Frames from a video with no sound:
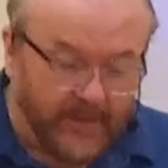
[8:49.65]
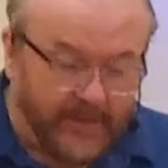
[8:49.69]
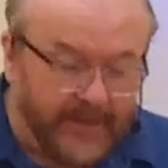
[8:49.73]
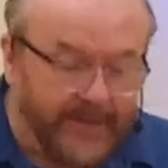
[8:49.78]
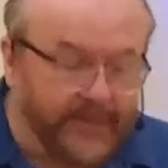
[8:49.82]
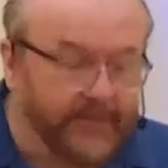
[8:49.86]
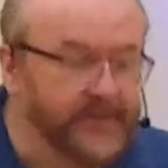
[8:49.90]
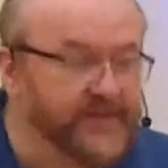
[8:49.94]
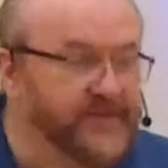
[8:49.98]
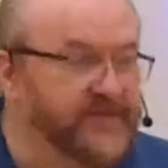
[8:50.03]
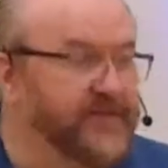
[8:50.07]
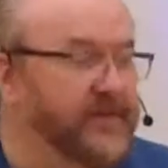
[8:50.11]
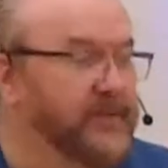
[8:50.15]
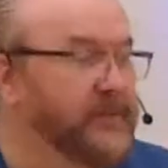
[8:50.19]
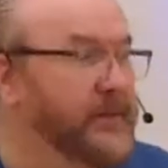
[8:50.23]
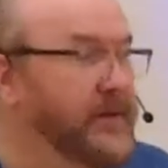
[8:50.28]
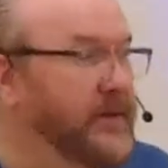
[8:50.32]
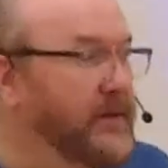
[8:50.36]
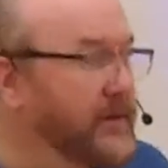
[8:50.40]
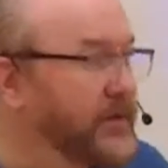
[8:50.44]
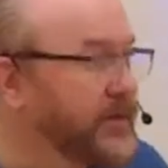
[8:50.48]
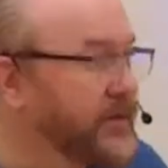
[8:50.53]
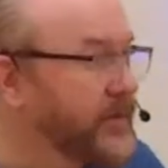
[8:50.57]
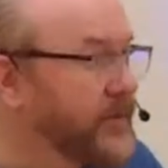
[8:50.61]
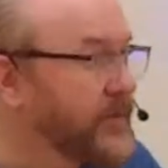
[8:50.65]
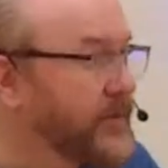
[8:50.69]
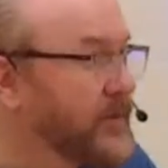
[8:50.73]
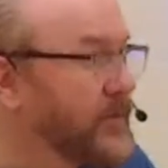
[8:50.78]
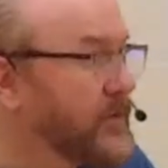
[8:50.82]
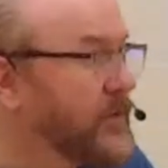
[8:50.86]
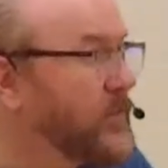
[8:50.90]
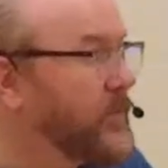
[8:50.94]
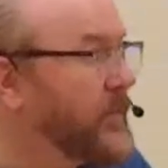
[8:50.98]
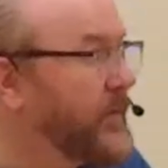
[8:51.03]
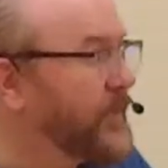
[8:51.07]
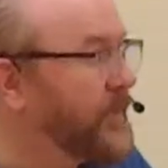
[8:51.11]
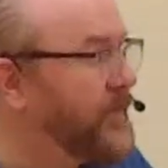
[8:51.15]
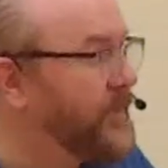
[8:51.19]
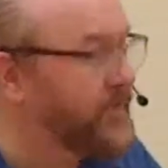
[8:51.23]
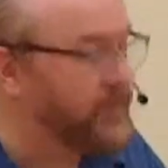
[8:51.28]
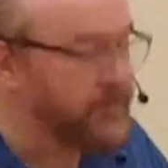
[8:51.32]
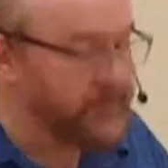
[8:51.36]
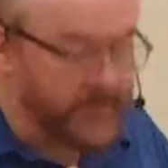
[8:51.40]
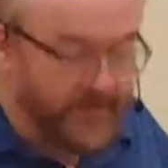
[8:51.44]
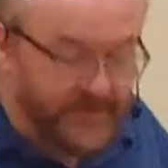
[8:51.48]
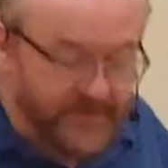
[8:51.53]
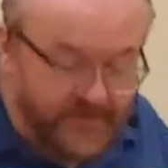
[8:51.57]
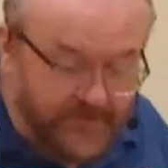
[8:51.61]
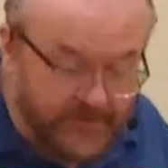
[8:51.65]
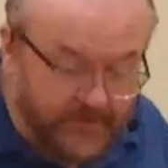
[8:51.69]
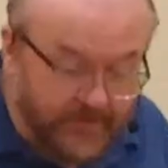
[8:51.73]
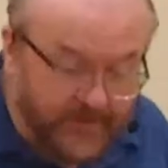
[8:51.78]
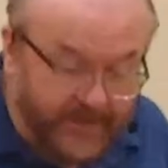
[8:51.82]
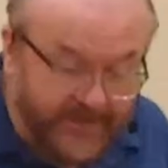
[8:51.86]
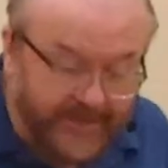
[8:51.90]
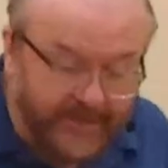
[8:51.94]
He was familiar with misery.